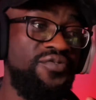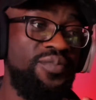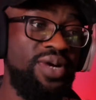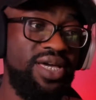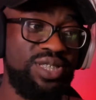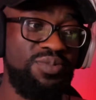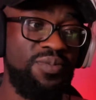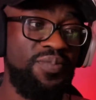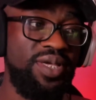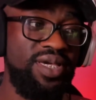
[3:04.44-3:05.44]
of mine has been
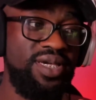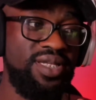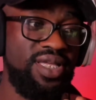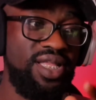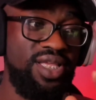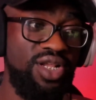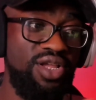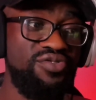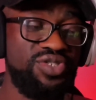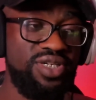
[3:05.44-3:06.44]
playing it and he
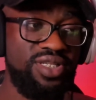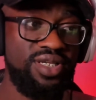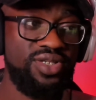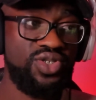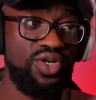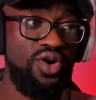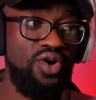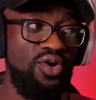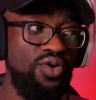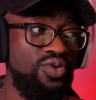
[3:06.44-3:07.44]
loves it.
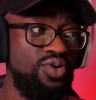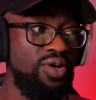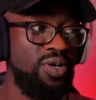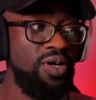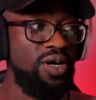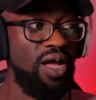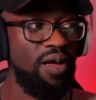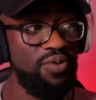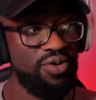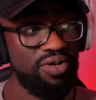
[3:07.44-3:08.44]
So
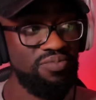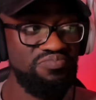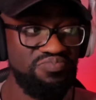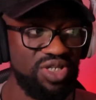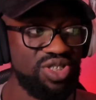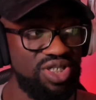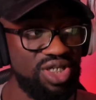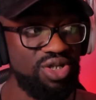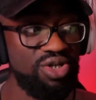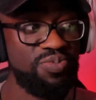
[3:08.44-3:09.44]
I'm look this
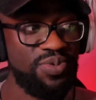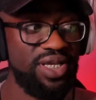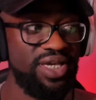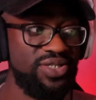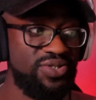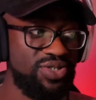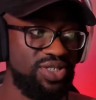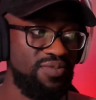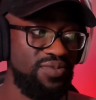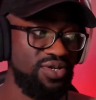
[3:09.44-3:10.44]
this looks pretty
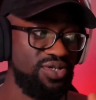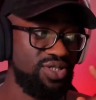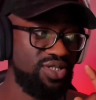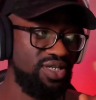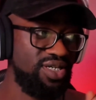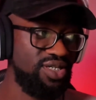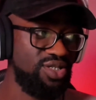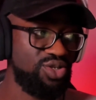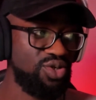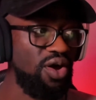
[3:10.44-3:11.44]
interesting because the
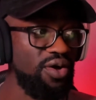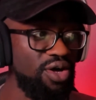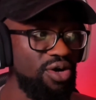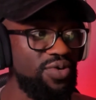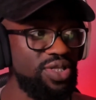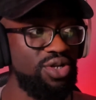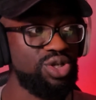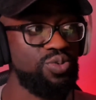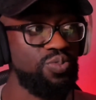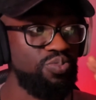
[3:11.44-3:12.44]
the drawing already
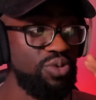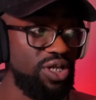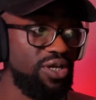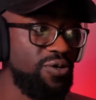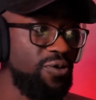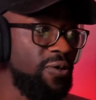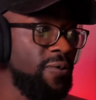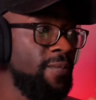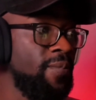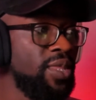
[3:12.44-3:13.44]
looks pretty
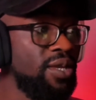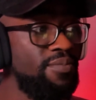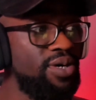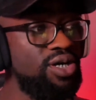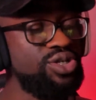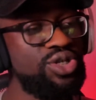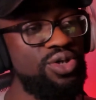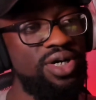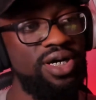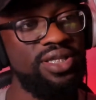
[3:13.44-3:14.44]
cool. But also
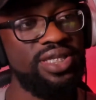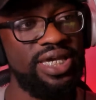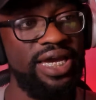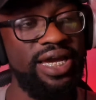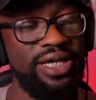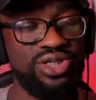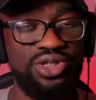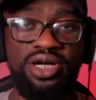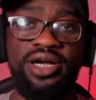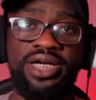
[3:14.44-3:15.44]
uh the I, I
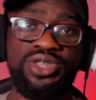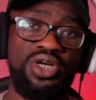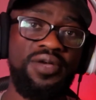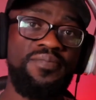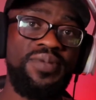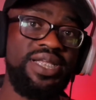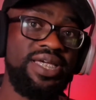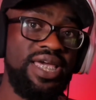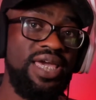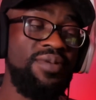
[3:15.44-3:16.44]
saw I saw him play the
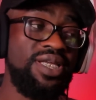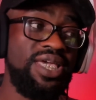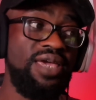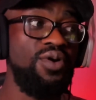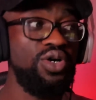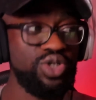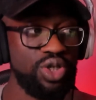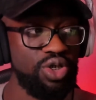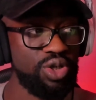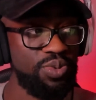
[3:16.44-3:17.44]
game and the game
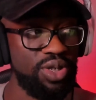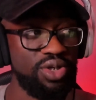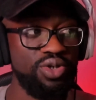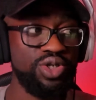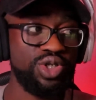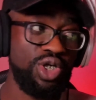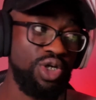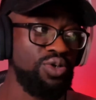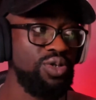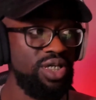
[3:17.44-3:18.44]
also looked pretty cool.
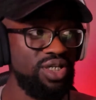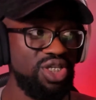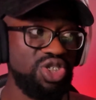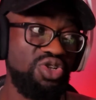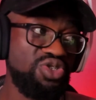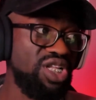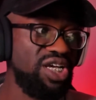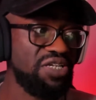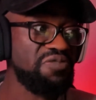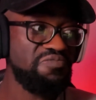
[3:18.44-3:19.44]
So this looks
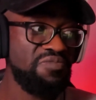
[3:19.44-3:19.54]
like